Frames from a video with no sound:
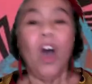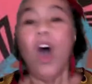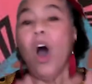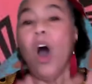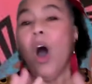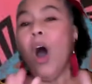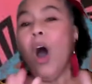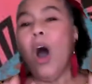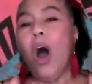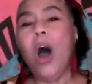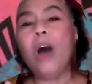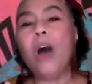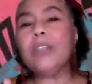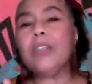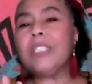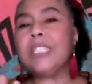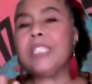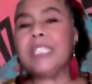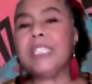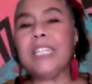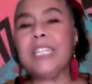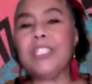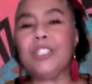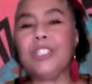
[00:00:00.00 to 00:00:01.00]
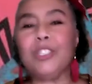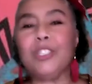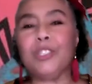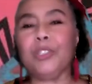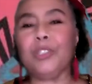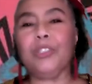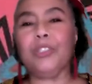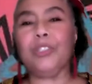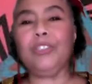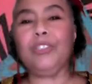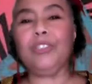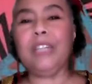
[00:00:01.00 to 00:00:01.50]
All six
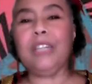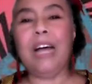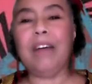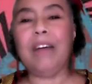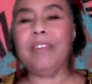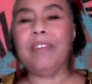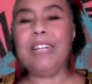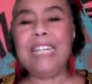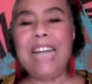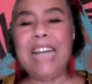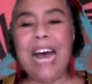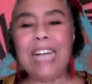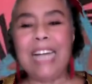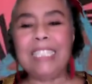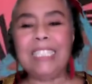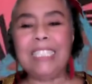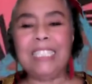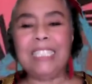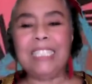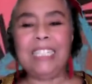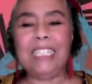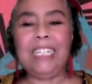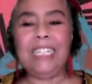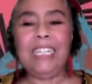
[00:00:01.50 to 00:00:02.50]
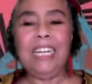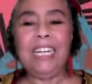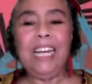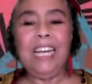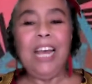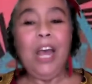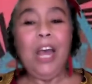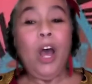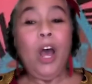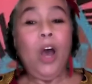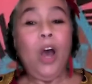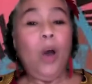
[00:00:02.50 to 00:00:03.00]
children of Anansi
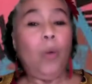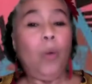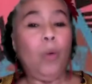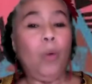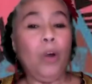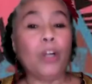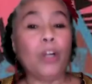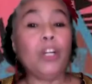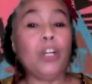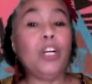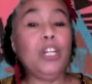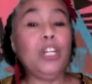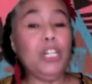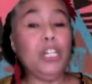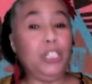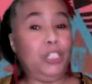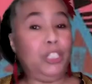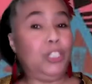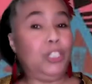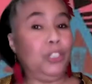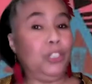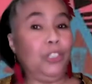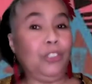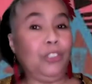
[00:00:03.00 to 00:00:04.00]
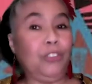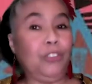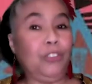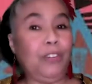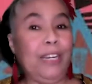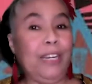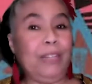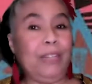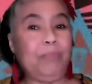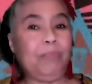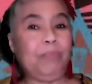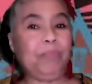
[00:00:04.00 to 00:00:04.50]
were good children
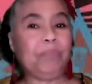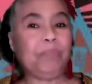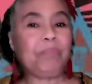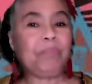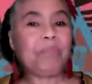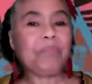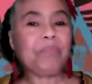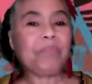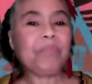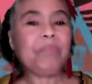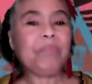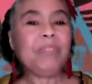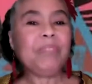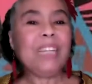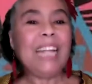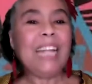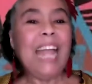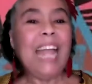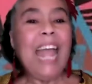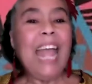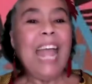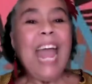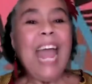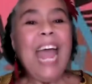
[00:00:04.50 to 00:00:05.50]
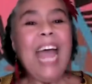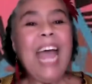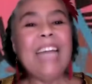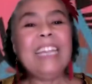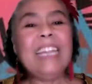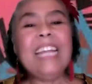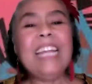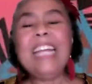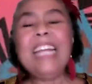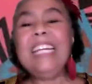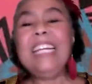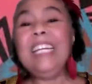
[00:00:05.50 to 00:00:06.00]

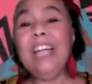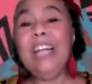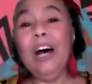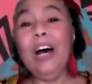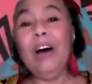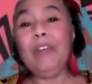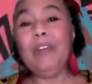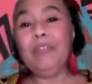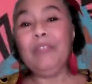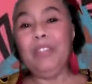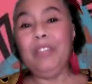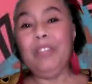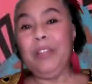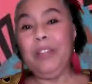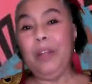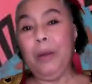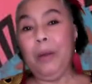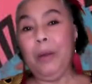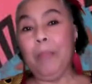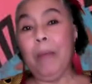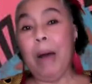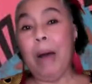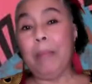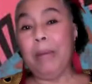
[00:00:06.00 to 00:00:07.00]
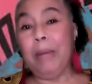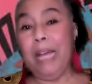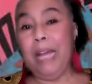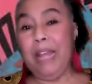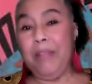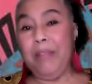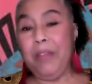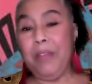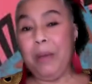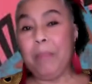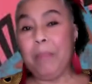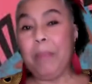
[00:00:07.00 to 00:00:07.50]
and they loved their mama
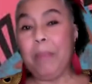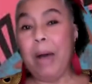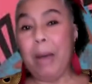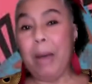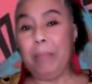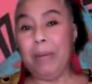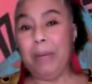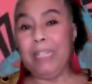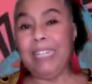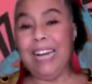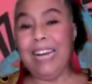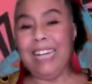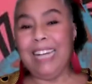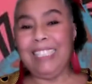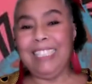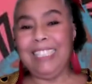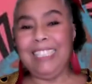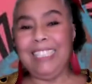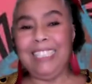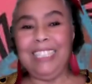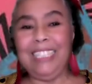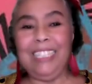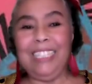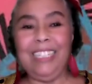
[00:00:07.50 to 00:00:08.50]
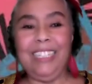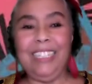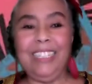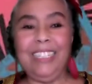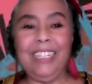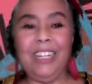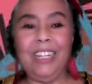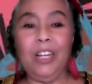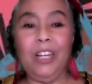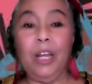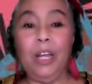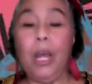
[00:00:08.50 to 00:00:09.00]
and their papa Nazi.
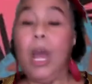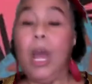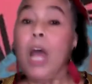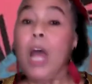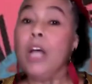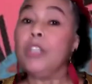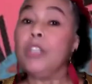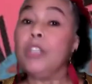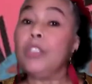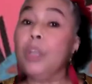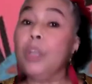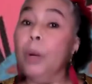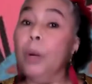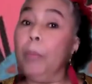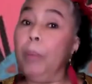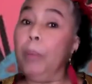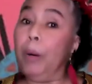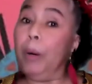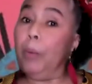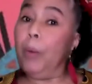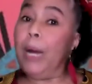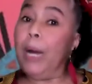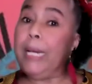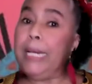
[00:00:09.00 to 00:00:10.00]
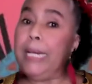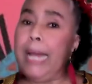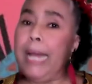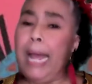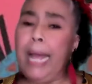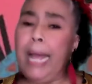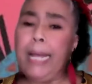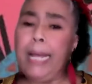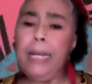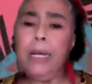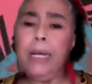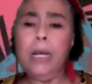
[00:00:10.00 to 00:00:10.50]
So, but one
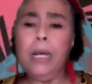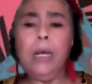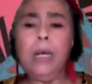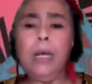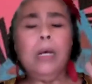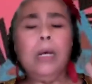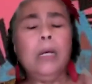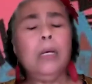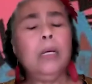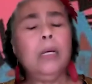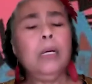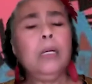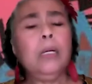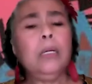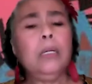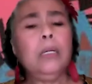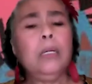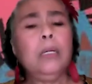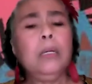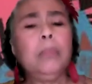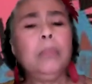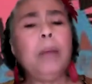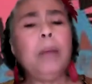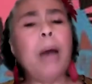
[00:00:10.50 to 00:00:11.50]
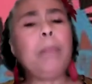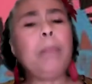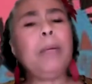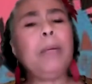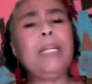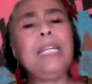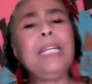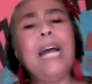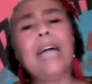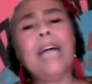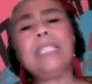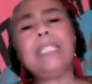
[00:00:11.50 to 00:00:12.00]
day,
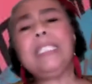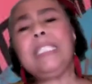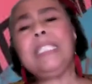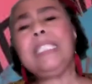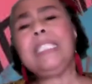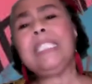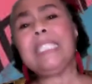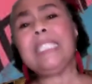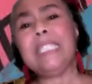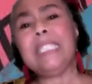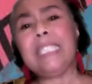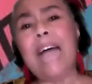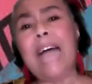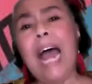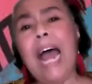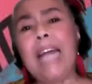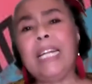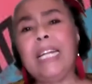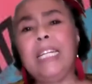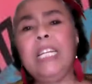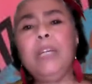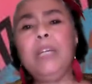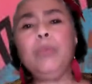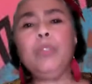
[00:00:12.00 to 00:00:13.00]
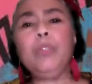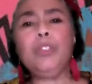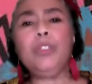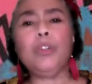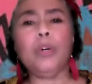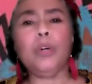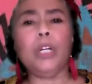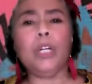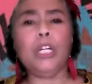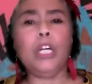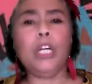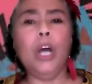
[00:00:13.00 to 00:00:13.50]
Papa Nazi decided he was
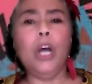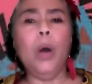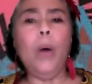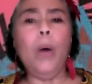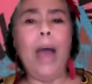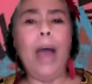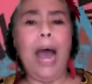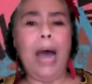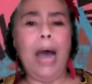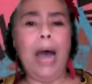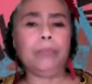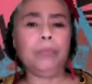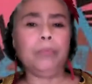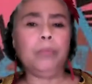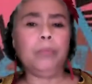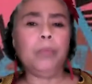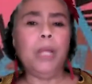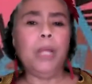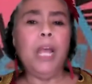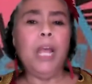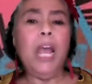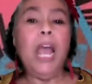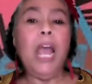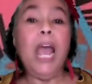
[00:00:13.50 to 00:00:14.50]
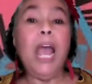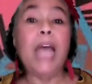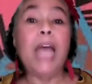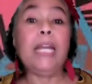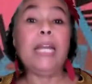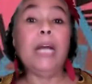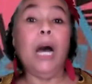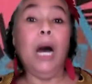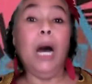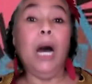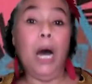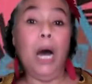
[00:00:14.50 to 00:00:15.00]
going to go out and
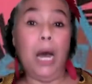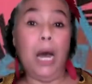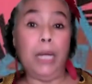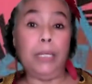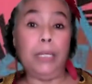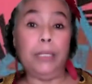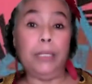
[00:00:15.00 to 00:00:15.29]
hunt